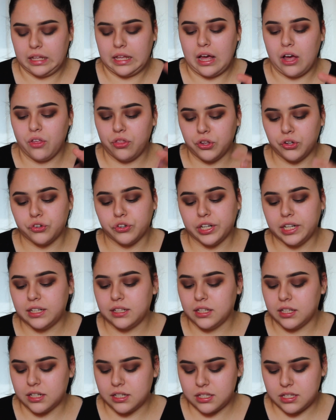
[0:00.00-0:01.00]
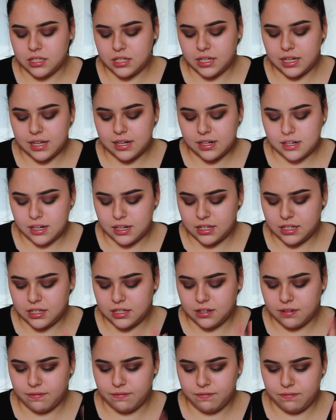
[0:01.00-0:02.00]
how the green looks to get an
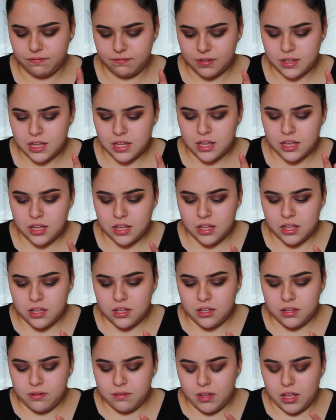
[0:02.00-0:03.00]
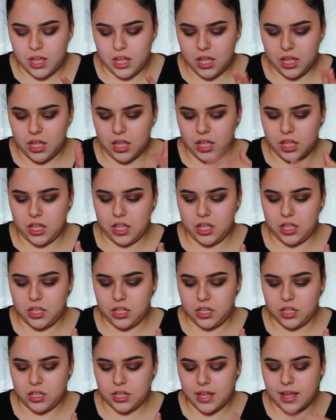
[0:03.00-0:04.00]
idea of
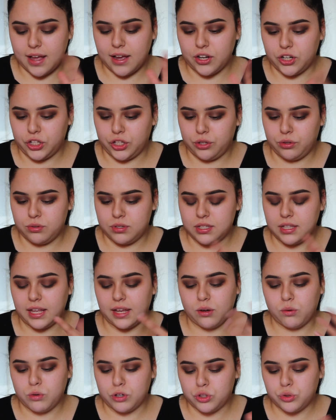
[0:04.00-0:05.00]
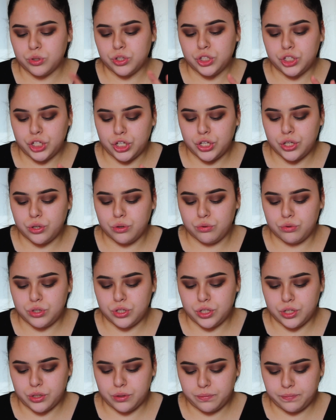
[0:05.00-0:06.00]
how to use, like which one to use,
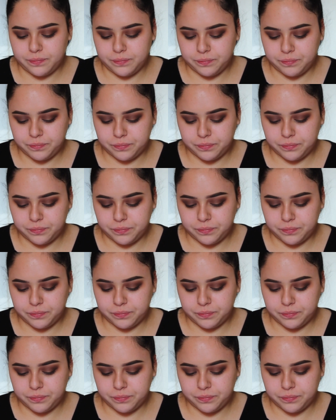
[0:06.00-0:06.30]
you know?